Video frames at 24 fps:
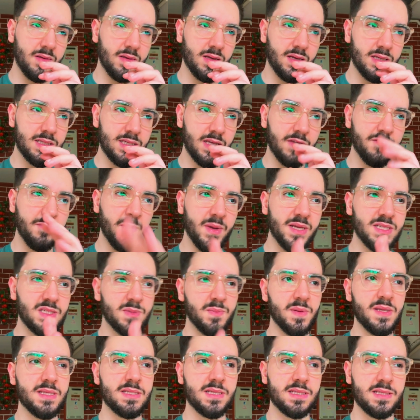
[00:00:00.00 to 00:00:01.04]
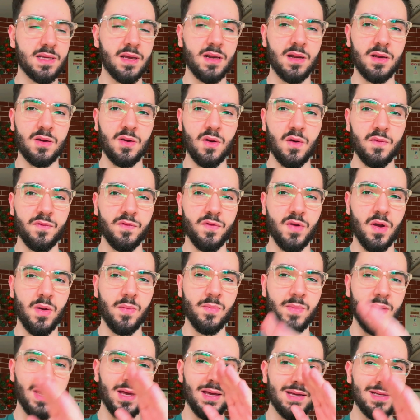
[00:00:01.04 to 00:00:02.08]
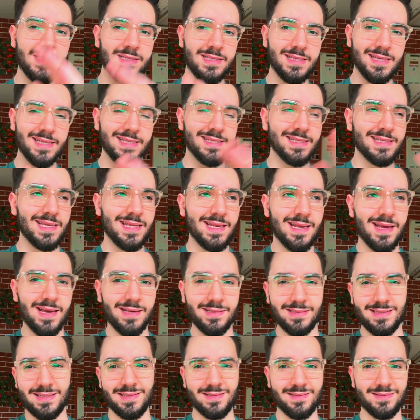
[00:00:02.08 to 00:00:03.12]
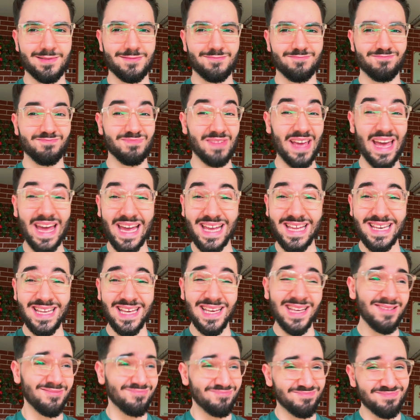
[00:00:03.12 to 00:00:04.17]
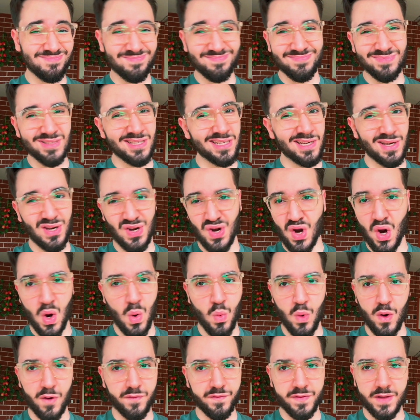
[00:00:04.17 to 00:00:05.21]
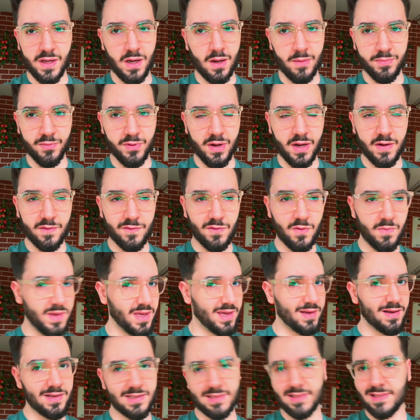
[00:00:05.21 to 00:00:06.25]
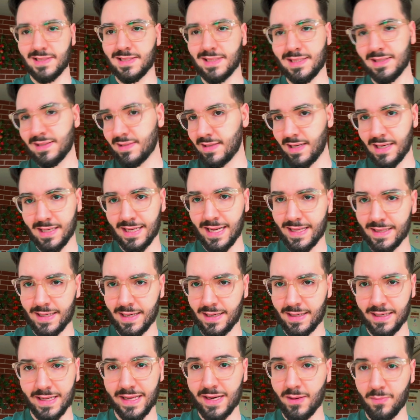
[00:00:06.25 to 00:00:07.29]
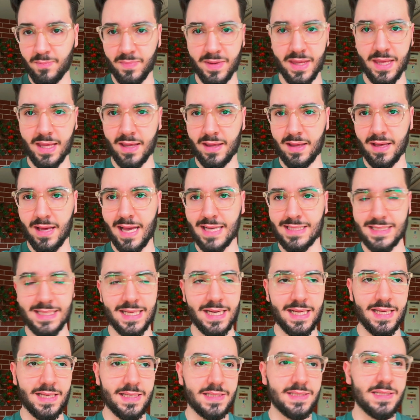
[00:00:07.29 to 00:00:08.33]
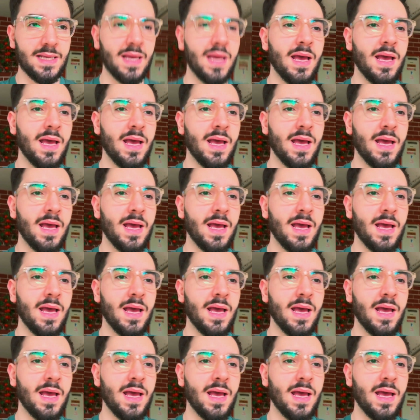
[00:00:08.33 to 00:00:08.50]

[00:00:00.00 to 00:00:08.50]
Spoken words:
Because if my speed is gonna go from 69 to 80, not worth the upgrade for me. I'll just let it be as it is,